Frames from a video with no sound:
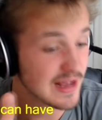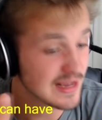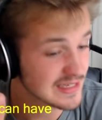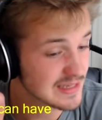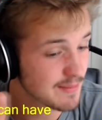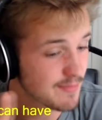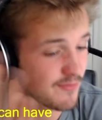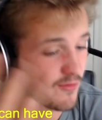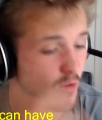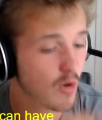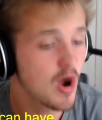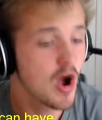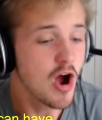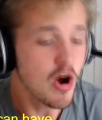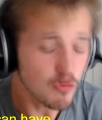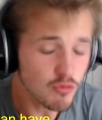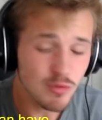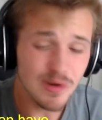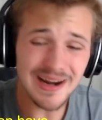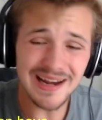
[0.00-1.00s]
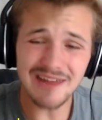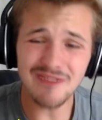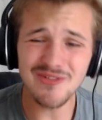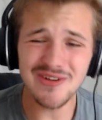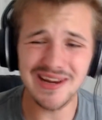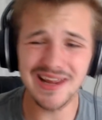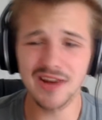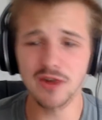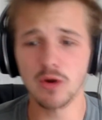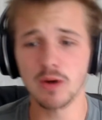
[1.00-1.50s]
said before, really,
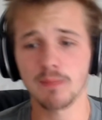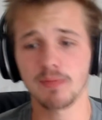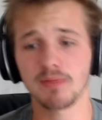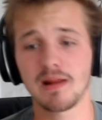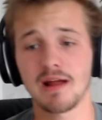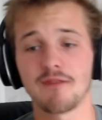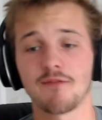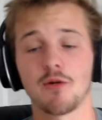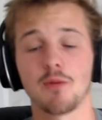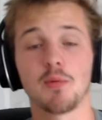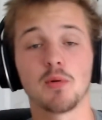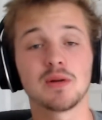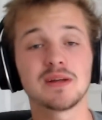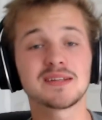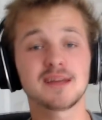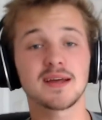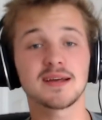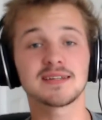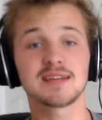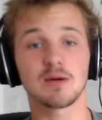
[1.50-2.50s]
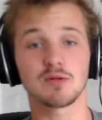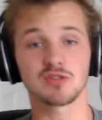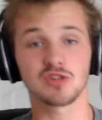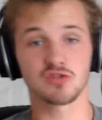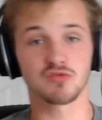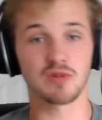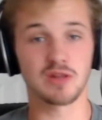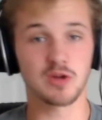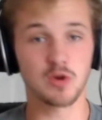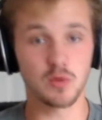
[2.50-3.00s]
really annoying plan for. But what it does get, which
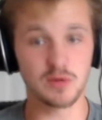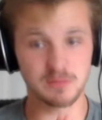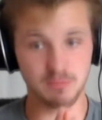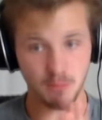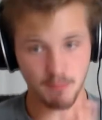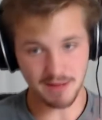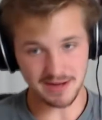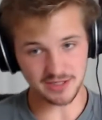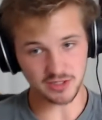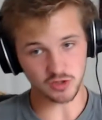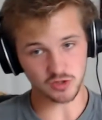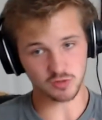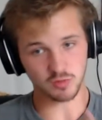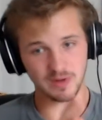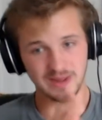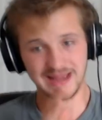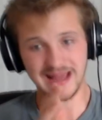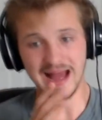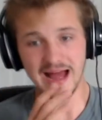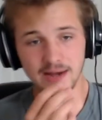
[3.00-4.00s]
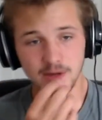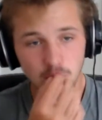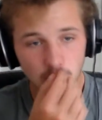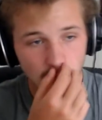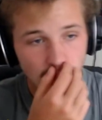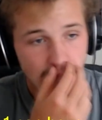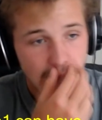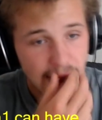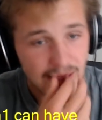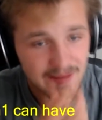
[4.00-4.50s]
is really cool, is Memento. So what I can do
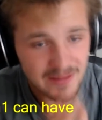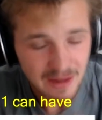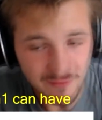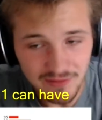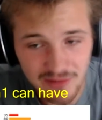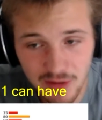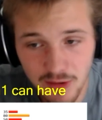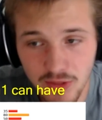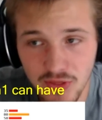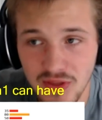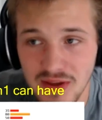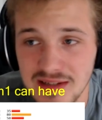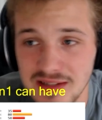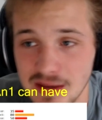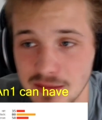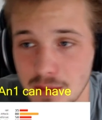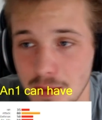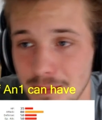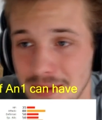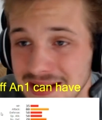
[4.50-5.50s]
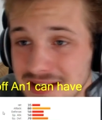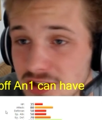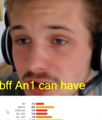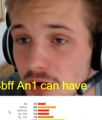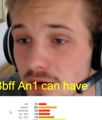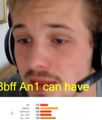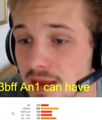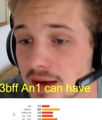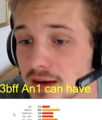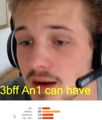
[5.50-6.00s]
is have little things like
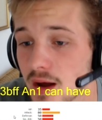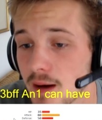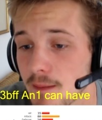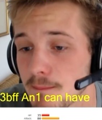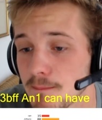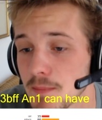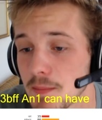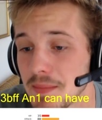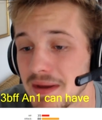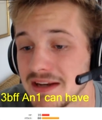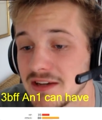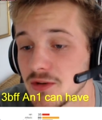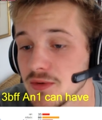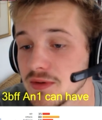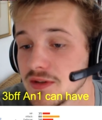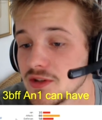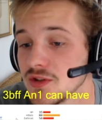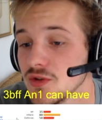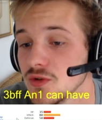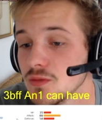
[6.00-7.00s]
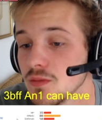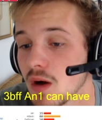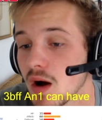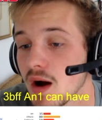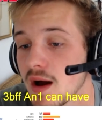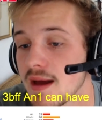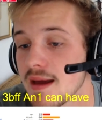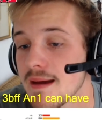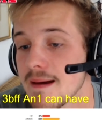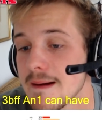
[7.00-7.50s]
Memento, and then Memento into
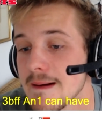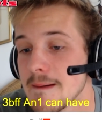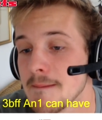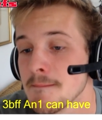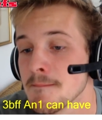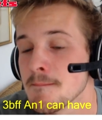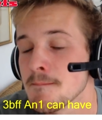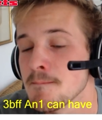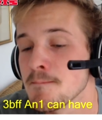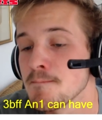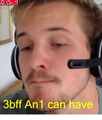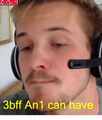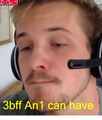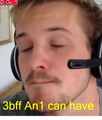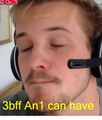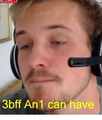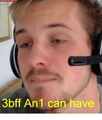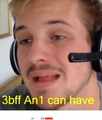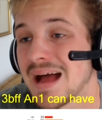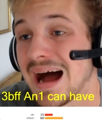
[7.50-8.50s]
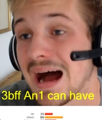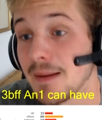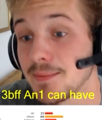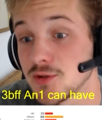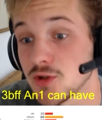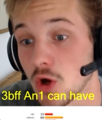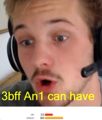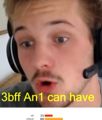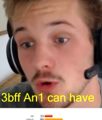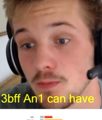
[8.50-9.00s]
my
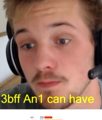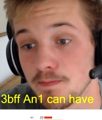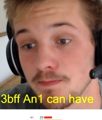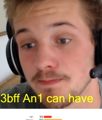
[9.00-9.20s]
M-absol